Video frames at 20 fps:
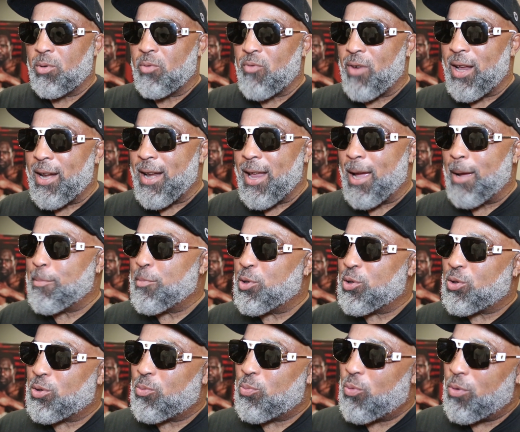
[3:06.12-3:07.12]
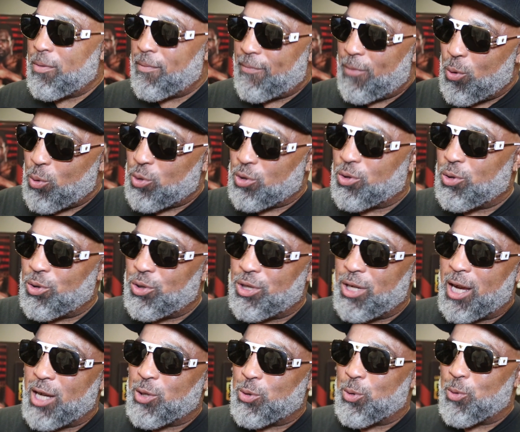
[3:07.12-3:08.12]
Well, right now, I'm just going to focus on
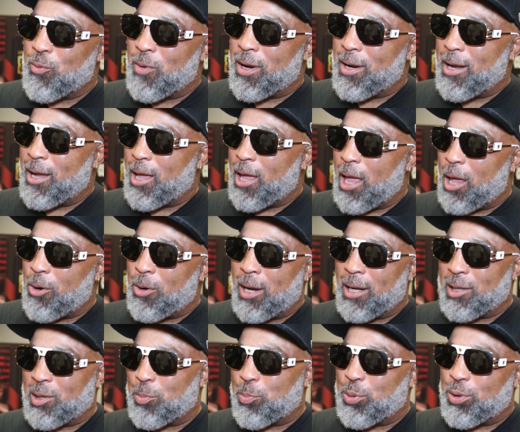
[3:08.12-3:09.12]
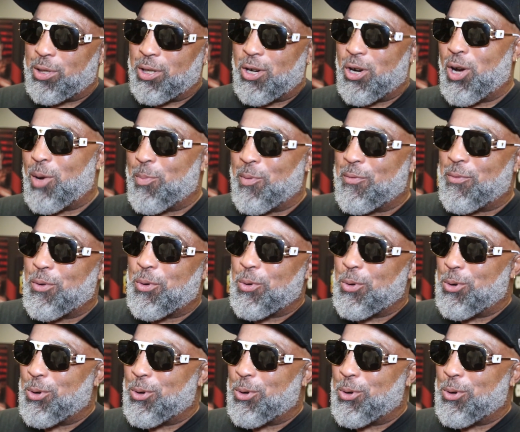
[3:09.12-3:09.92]
Joshua right now. I don't like to put the cart before the